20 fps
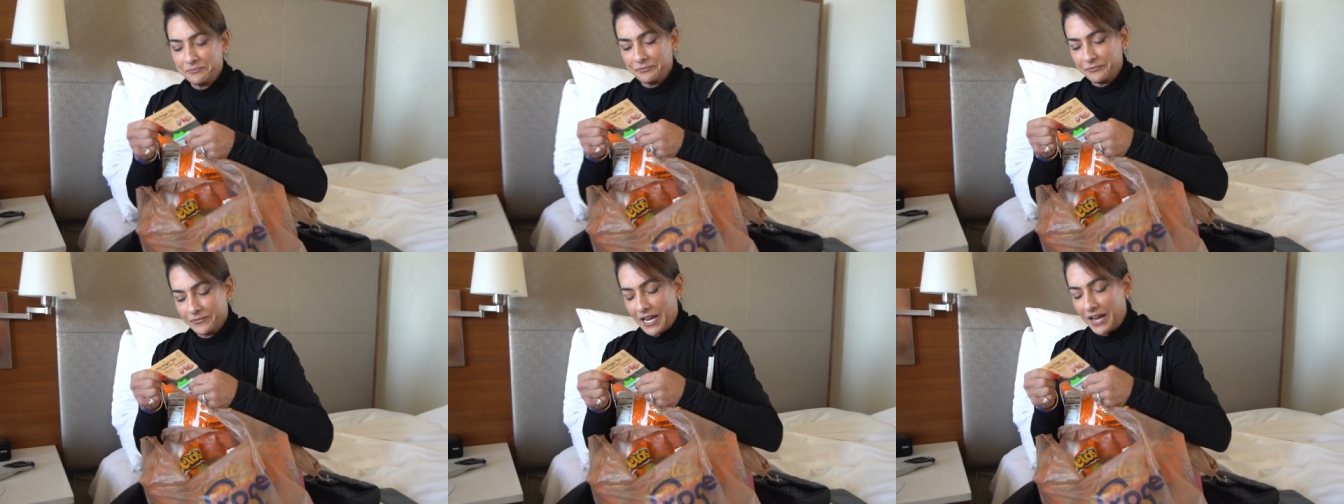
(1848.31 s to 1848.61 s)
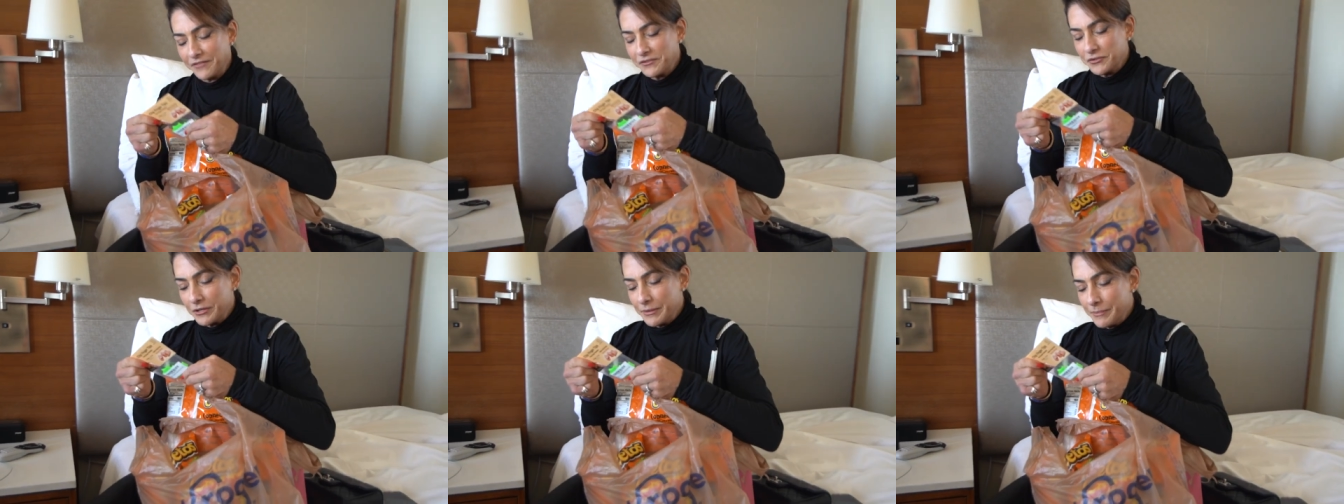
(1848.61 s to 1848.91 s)
Okay.
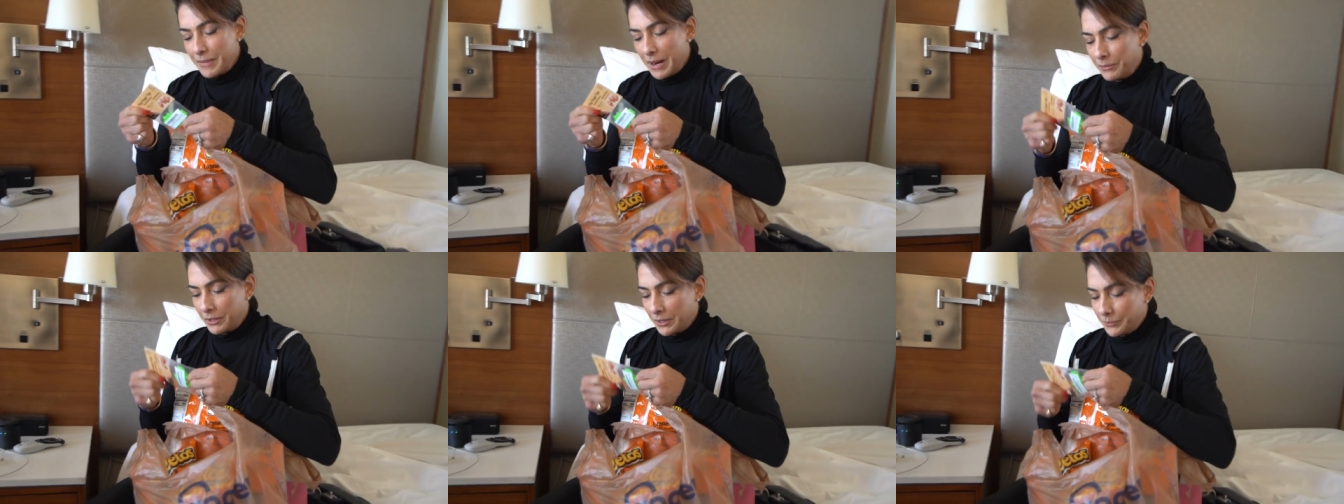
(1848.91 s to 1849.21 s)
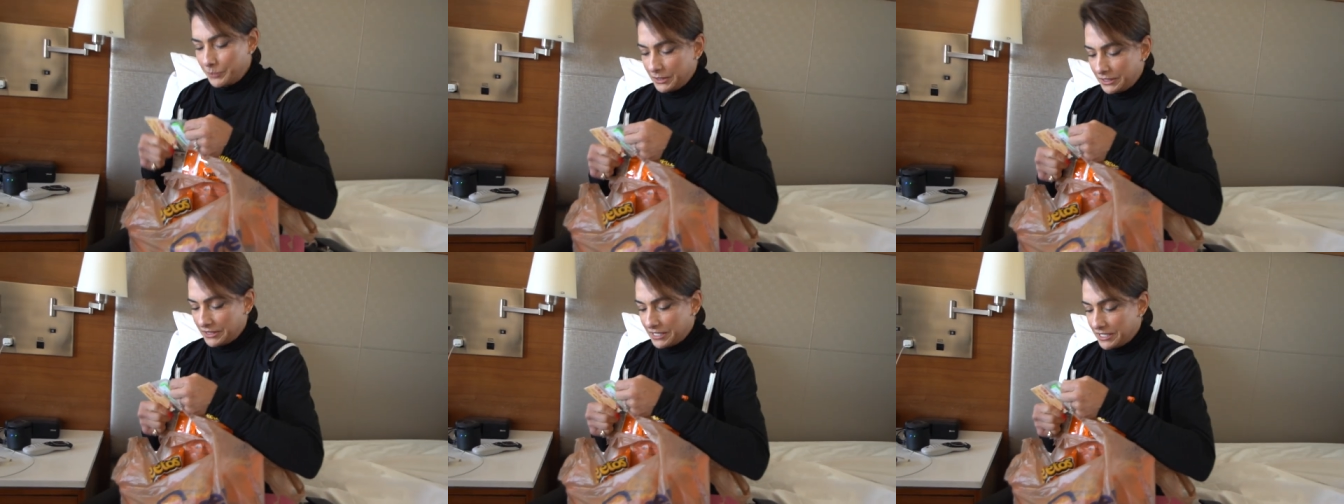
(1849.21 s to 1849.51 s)
Yeah, there's, I
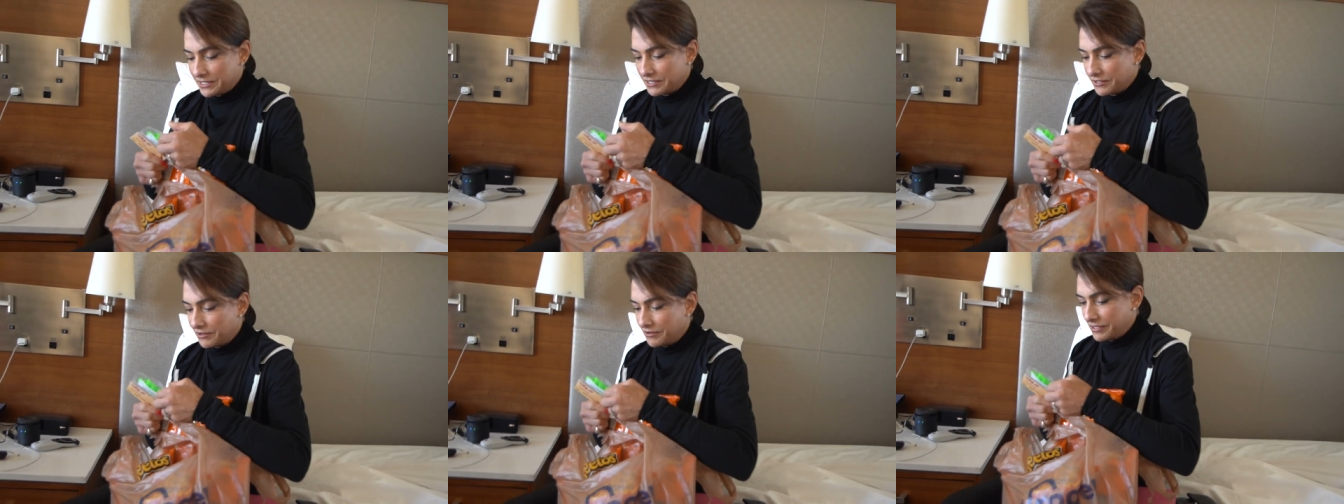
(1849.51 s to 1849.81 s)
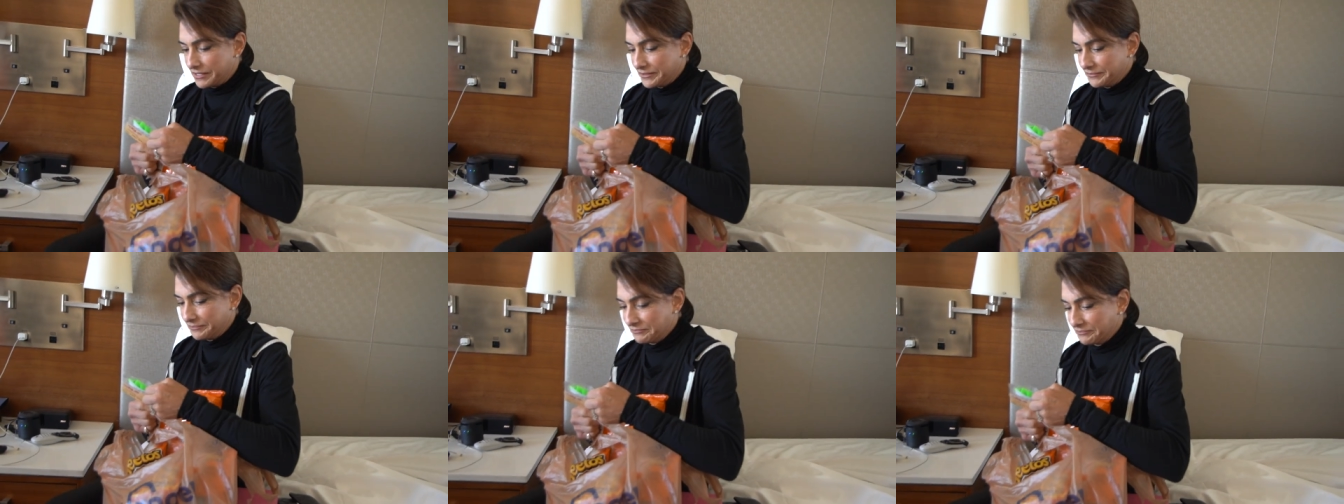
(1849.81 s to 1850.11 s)
brought a couple
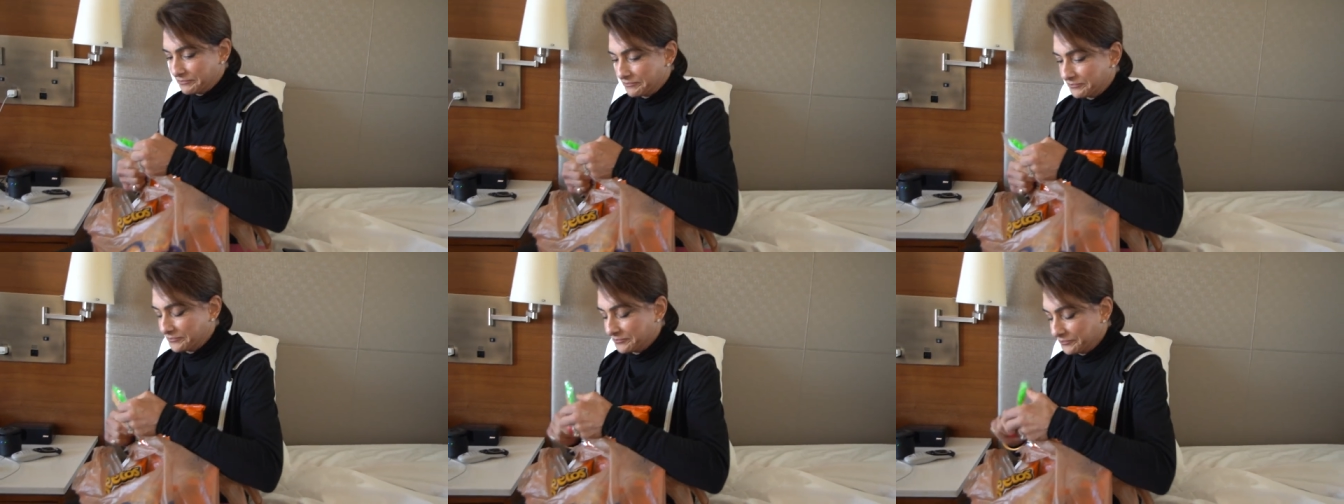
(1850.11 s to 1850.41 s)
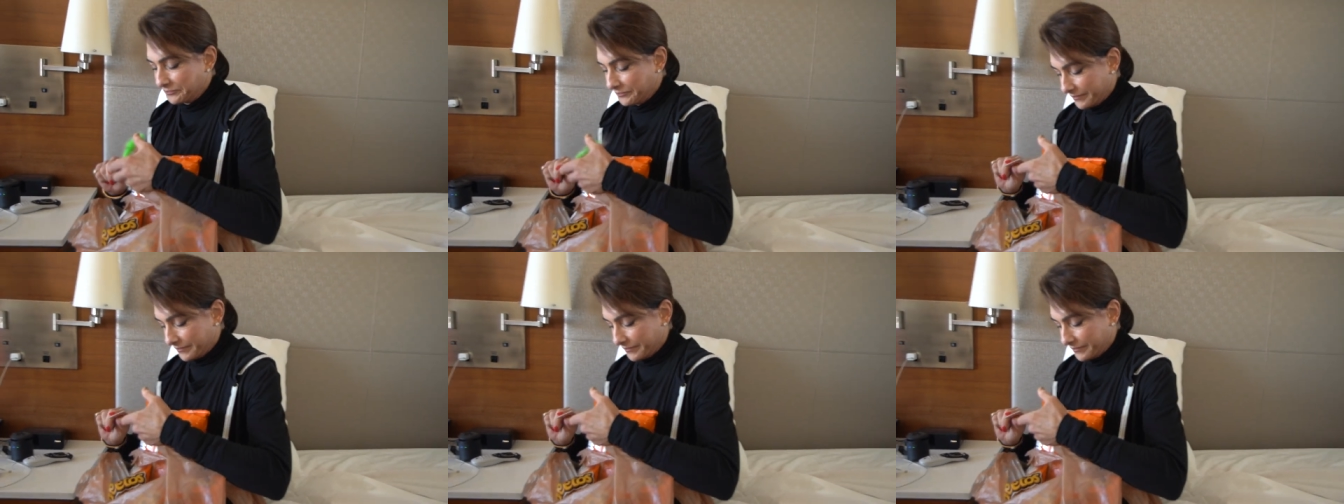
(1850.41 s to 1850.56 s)
of chicken.